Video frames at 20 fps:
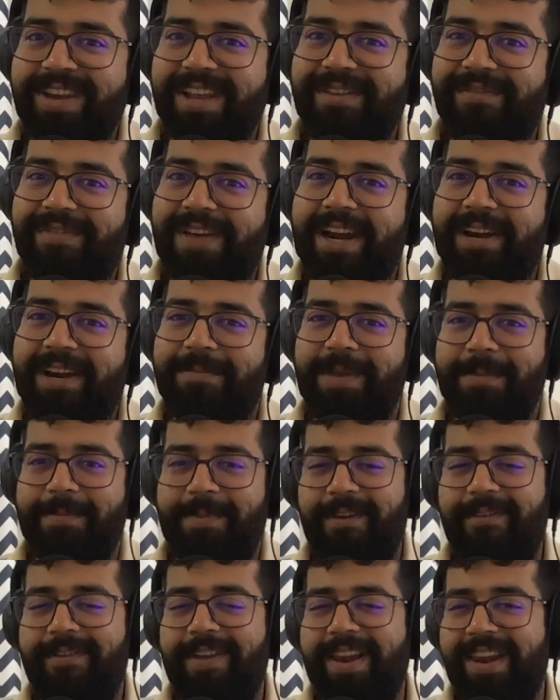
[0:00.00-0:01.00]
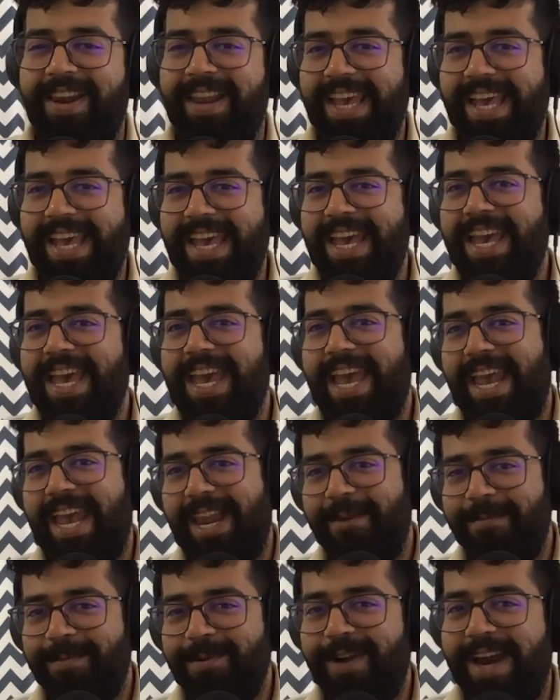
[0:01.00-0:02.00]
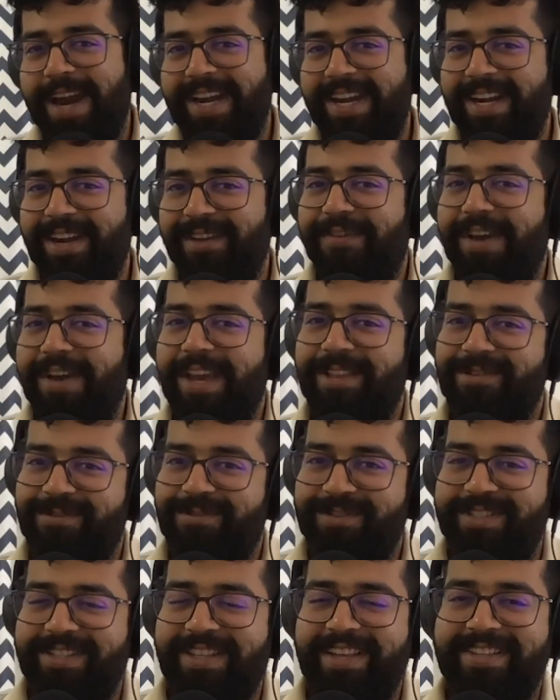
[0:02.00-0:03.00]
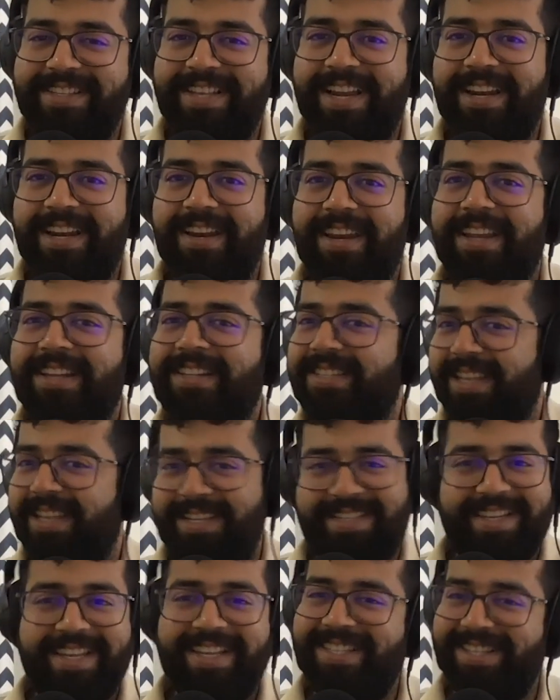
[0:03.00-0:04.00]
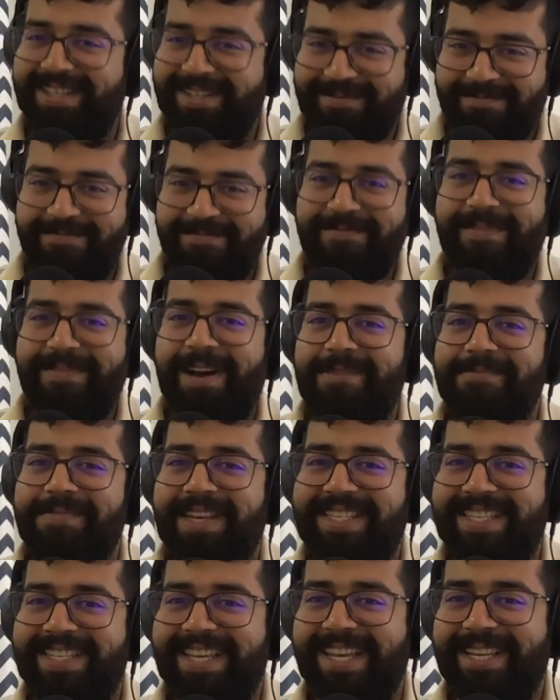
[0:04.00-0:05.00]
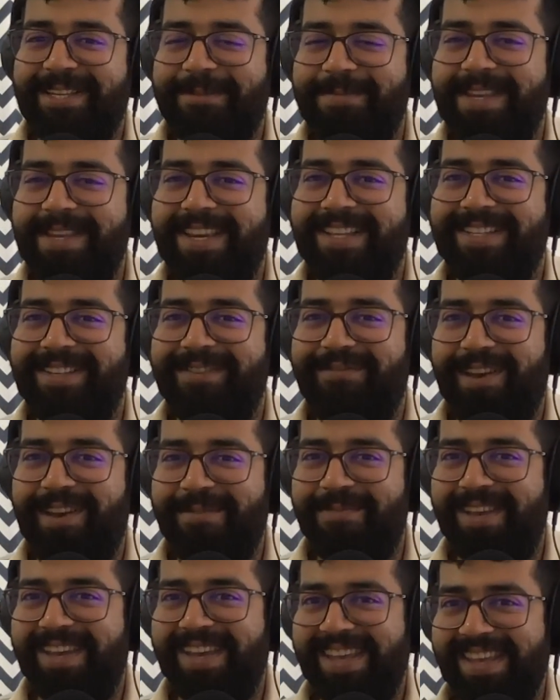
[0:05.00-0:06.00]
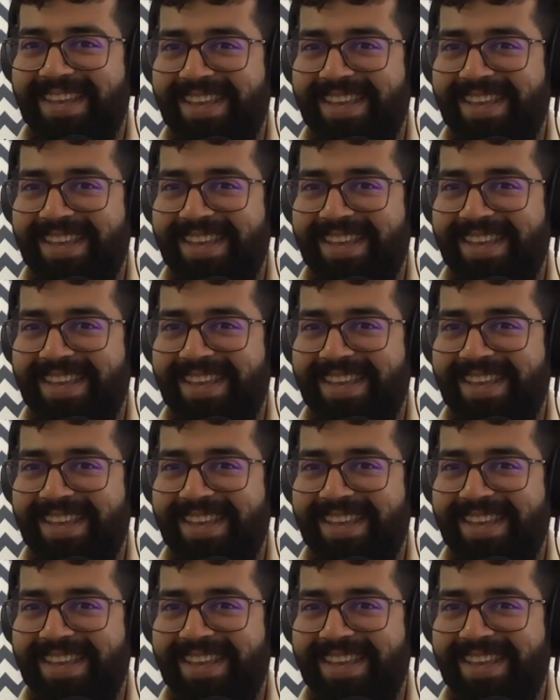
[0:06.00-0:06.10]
In fact, people will help you identify those things, and it's a amazing experience, if I may.